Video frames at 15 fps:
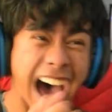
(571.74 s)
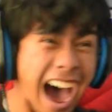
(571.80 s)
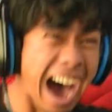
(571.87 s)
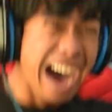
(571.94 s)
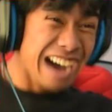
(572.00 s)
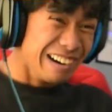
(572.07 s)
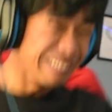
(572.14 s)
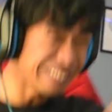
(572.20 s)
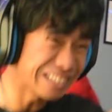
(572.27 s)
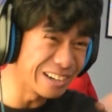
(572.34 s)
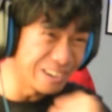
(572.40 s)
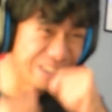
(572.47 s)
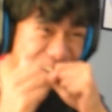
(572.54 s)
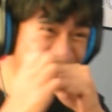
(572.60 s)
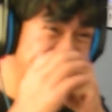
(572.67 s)

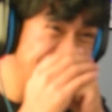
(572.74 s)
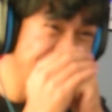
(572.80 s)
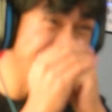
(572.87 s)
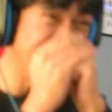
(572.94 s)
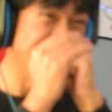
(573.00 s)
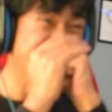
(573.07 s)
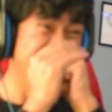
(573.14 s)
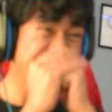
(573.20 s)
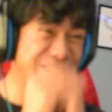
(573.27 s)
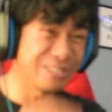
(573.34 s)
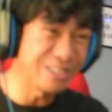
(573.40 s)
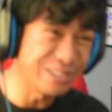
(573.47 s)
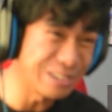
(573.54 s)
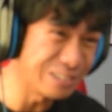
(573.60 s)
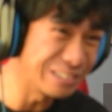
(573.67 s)

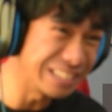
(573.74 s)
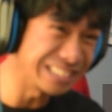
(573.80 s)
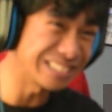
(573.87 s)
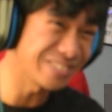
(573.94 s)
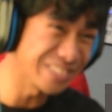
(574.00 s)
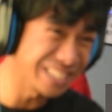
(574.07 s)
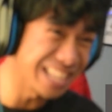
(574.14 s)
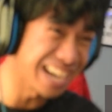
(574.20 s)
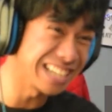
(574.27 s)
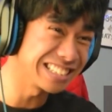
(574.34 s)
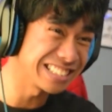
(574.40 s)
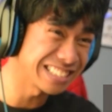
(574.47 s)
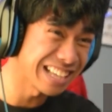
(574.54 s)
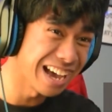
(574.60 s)
Dude, this be nuts.